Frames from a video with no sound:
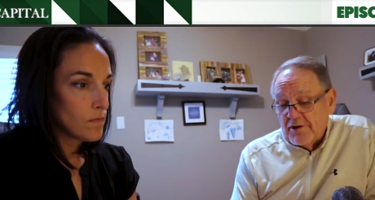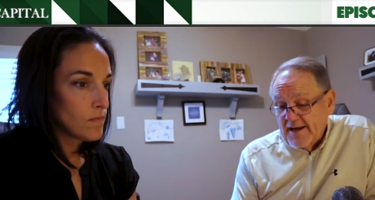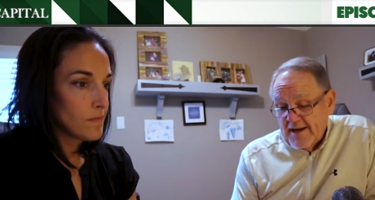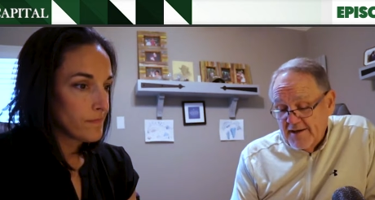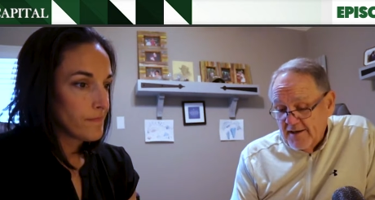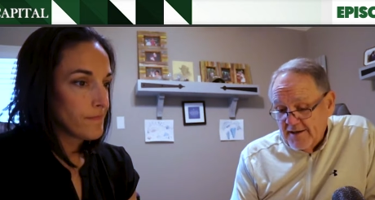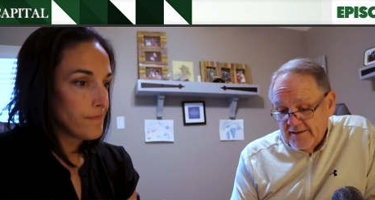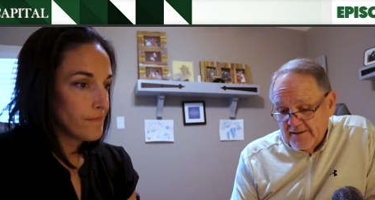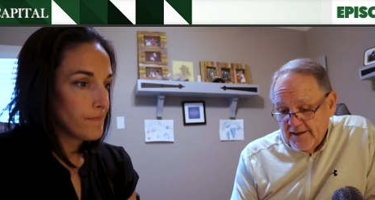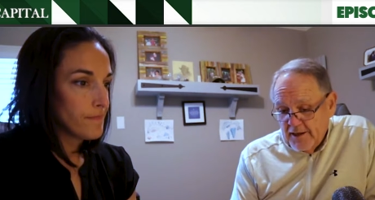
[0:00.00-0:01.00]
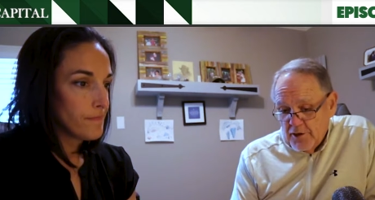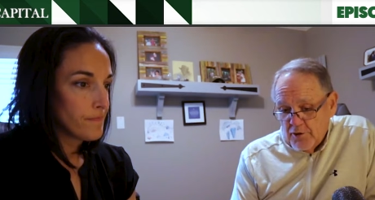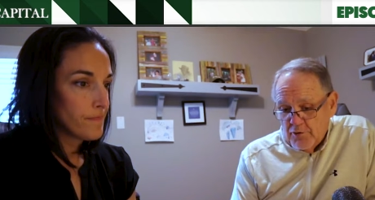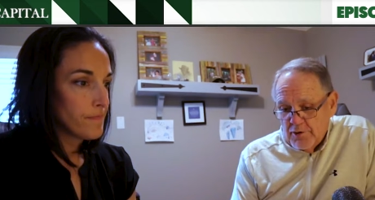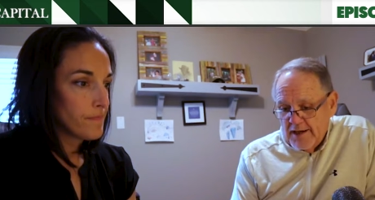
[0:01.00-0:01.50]
Speaker 1: needed, you
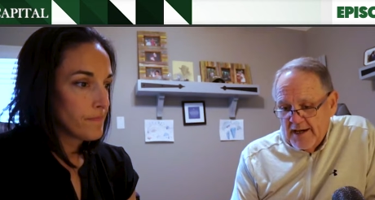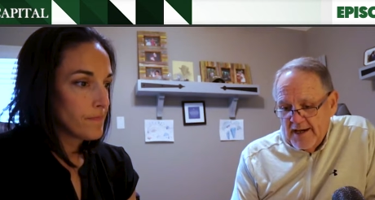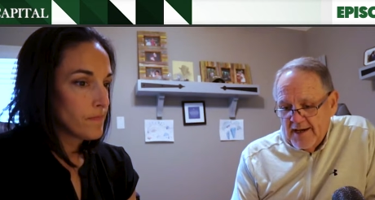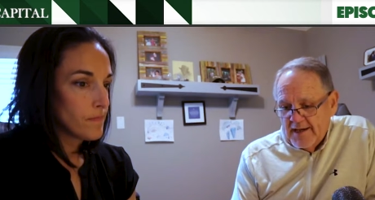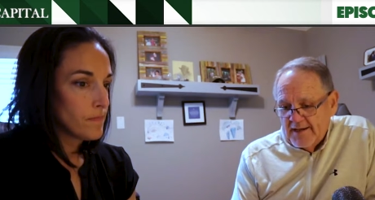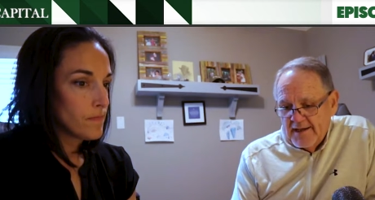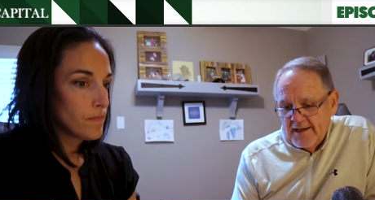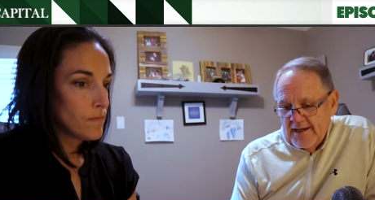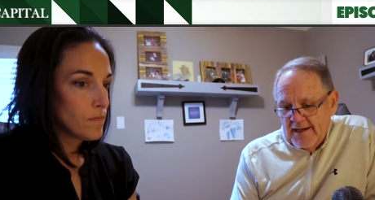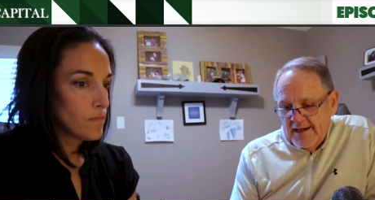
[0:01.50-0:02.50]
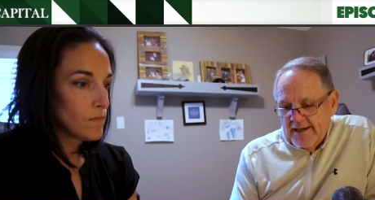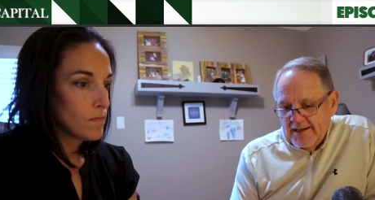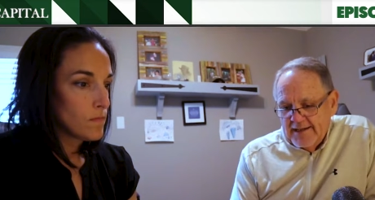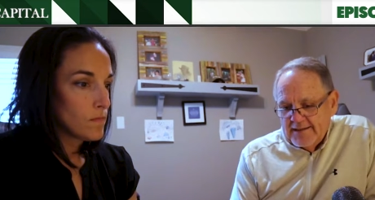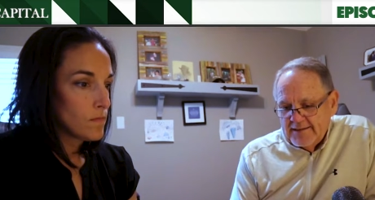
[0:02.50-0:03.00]
know, and
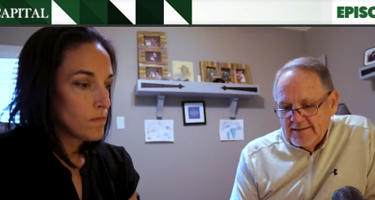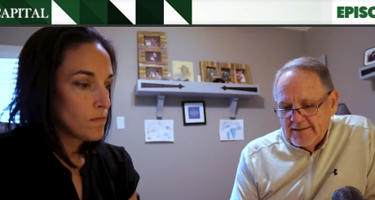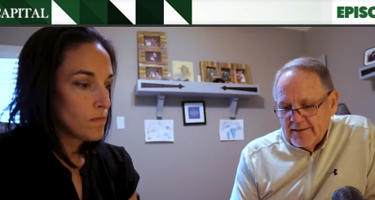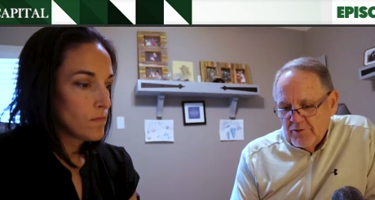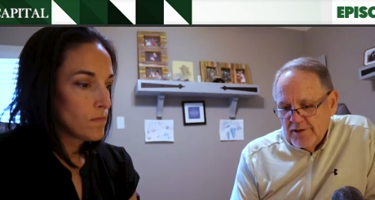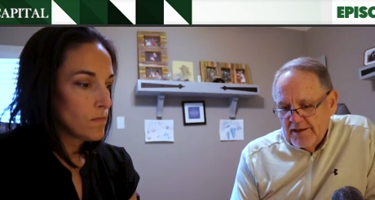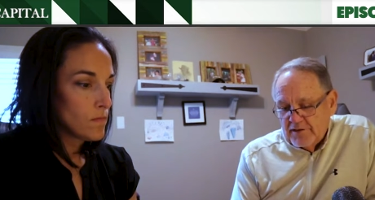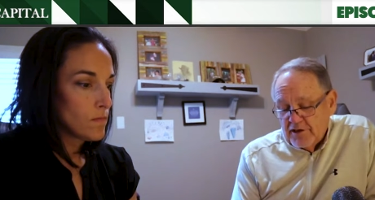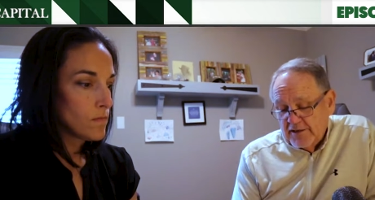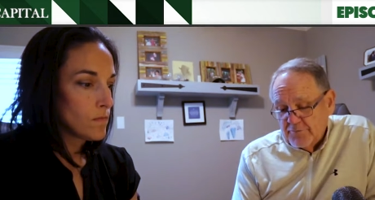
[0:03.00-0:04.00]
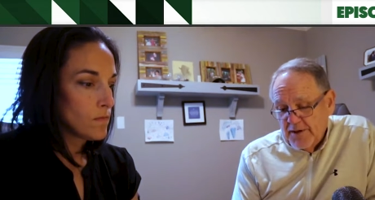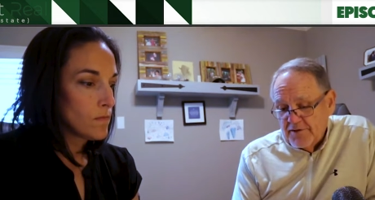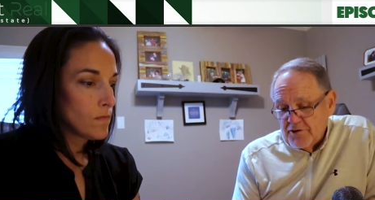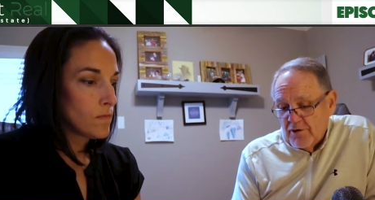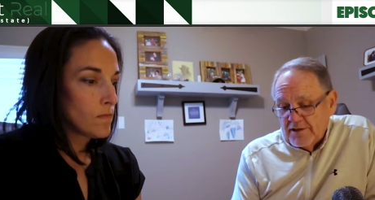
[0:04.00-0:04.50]
Uh, so it's it's been
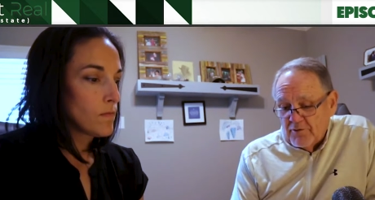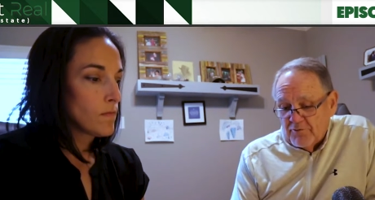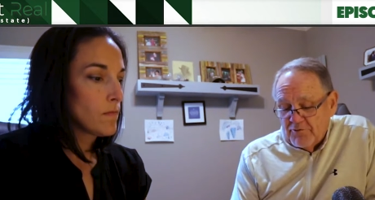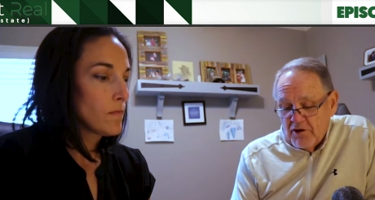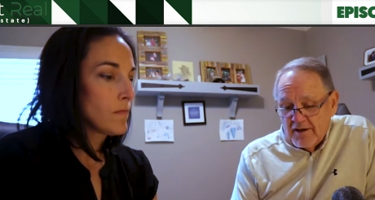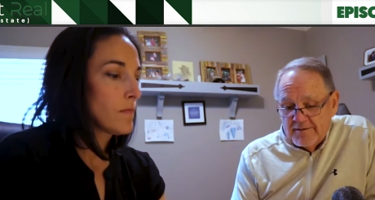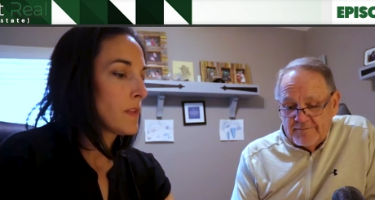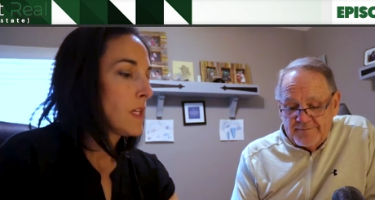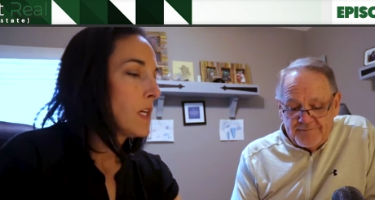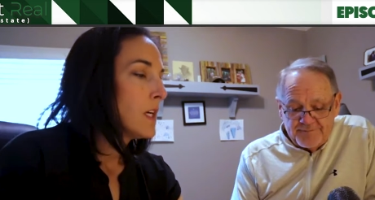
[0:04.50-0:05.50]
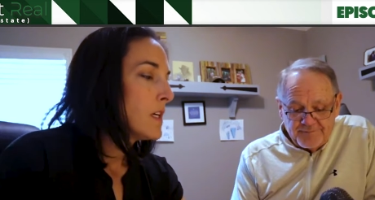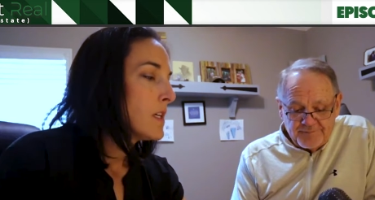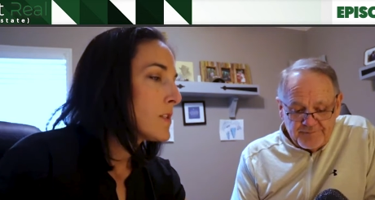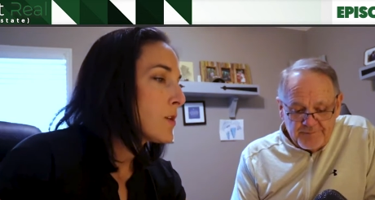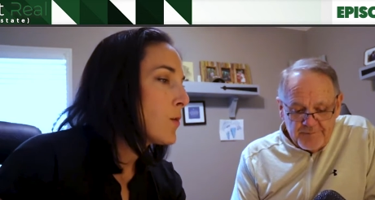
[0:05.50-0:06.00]
a joy so far.
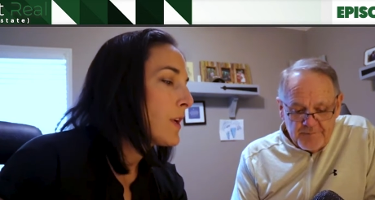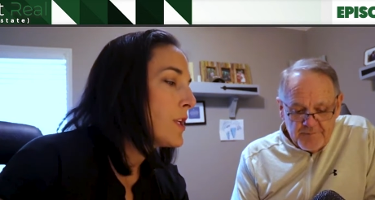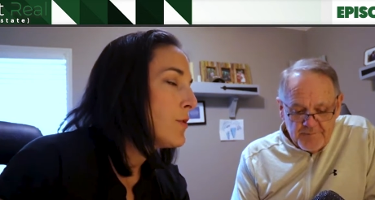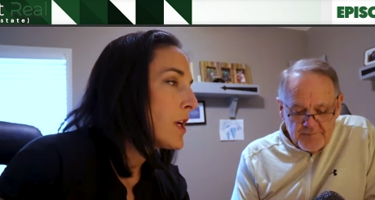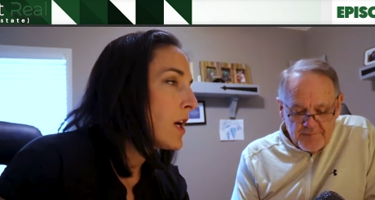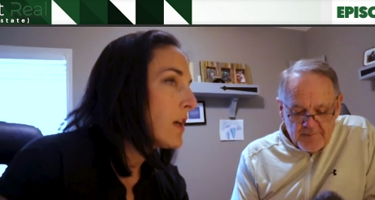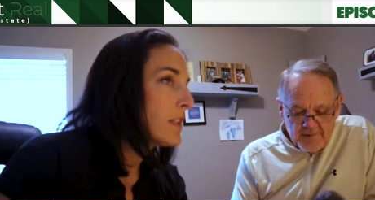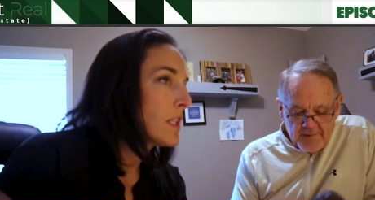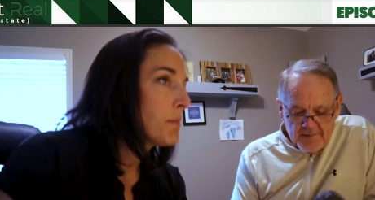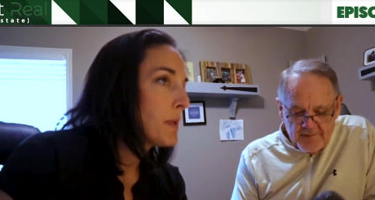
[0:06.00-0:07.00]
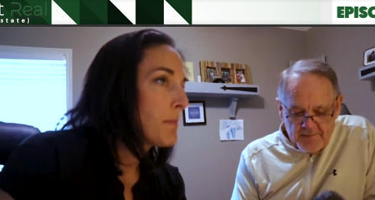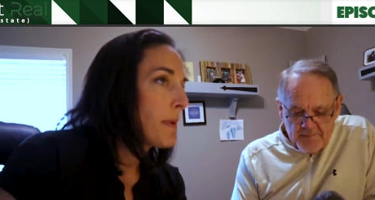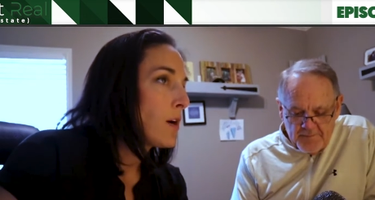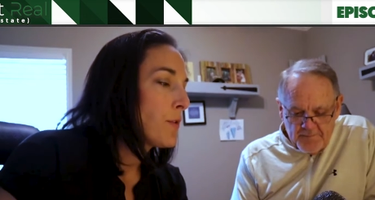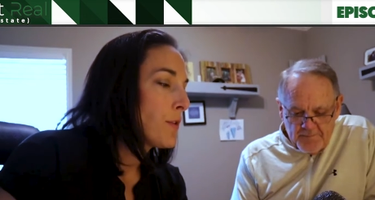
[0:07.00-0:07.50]
Speaker 2: So can you talk a little bit
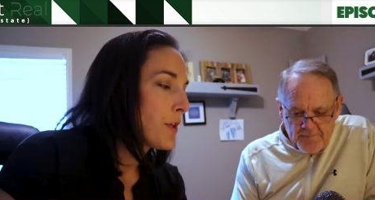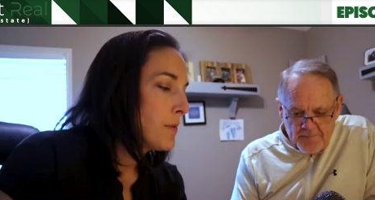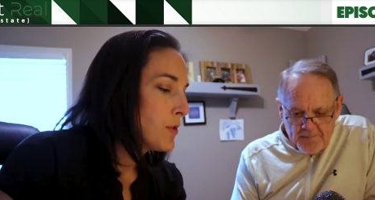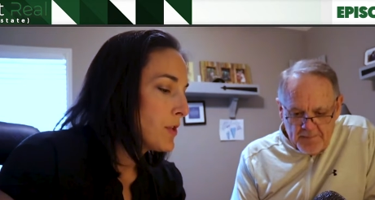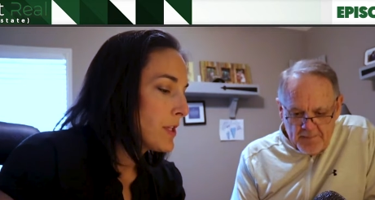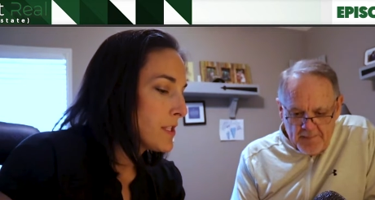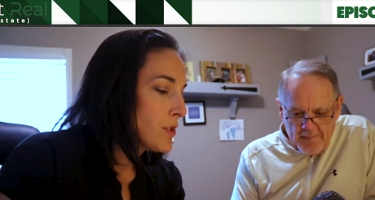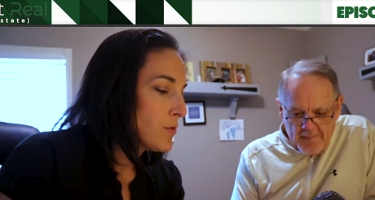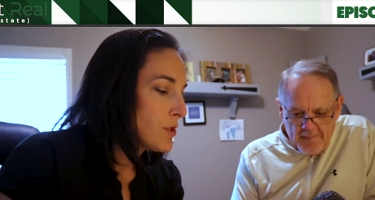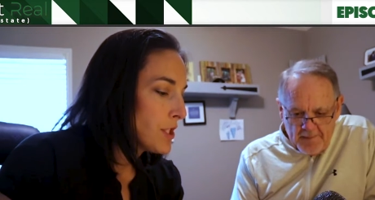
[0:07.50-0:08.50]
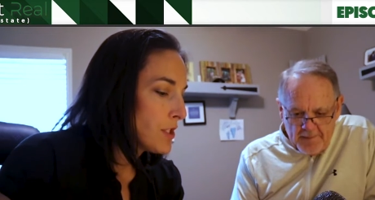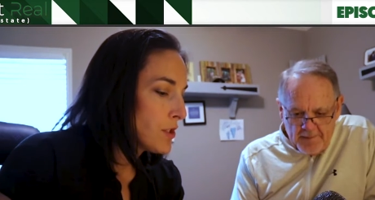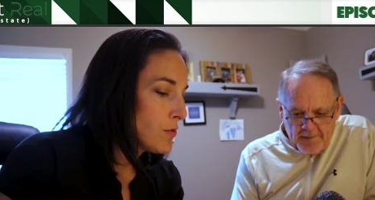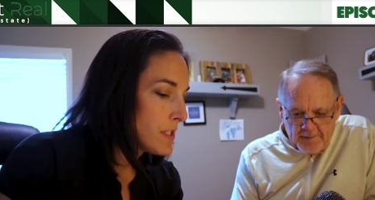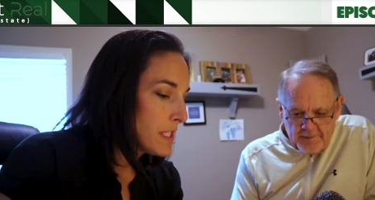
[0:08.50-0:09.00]
about the communities you did
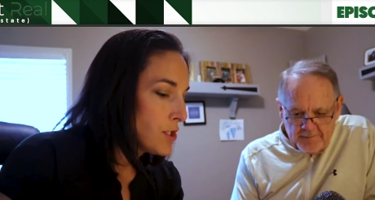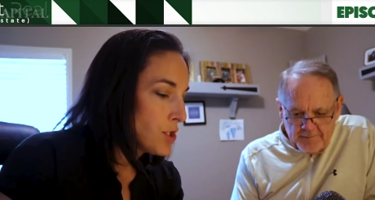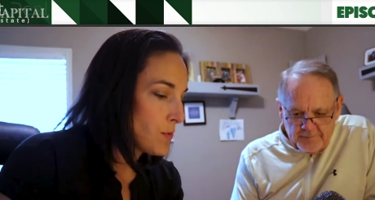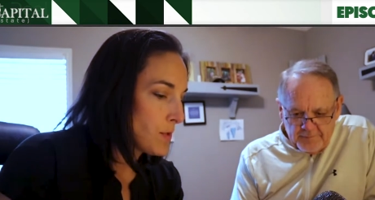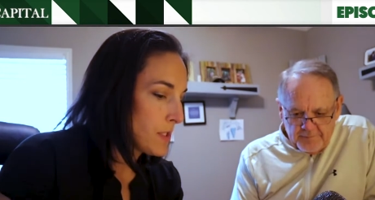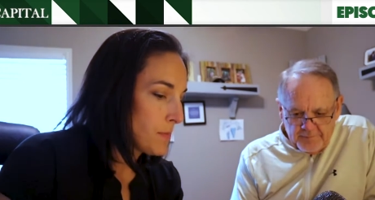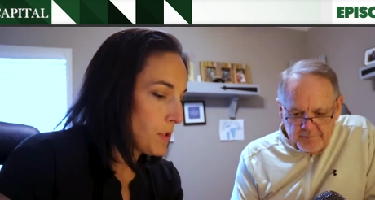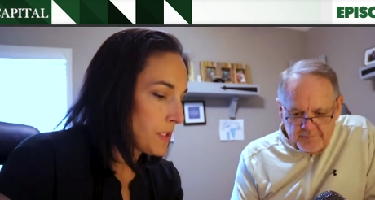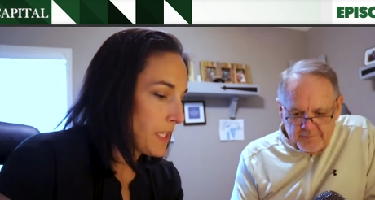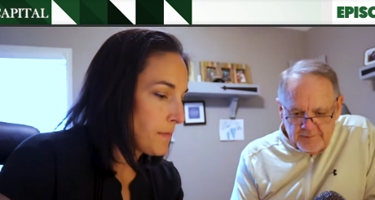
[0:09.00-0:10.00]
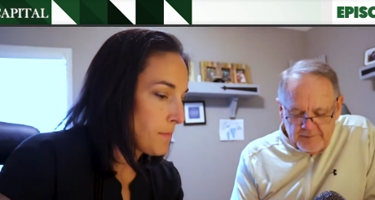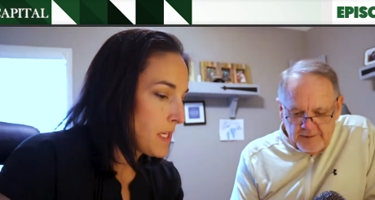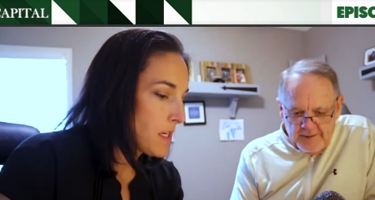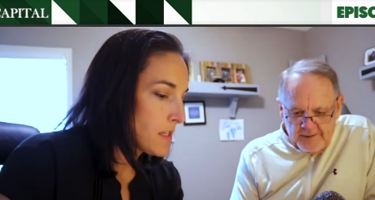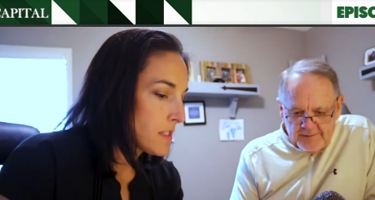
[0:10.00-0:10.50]
you did choose to build in?
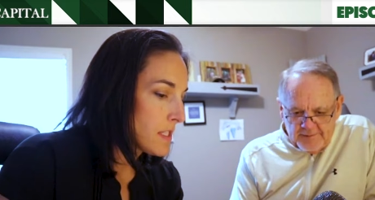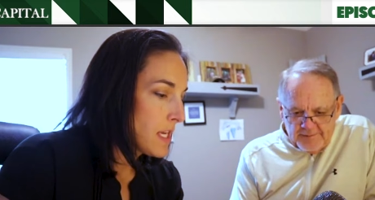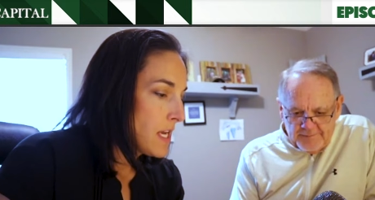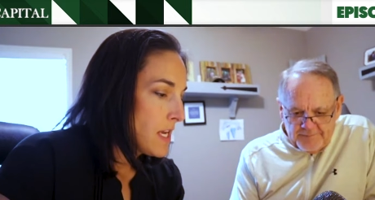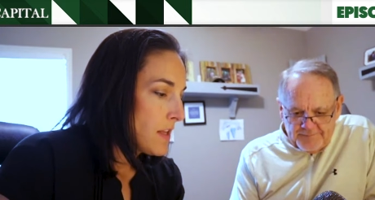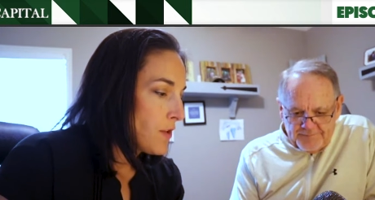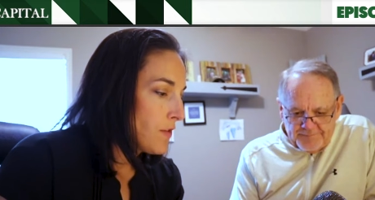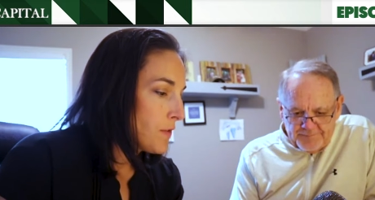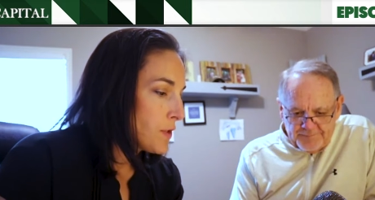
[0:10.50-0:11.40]
Because you've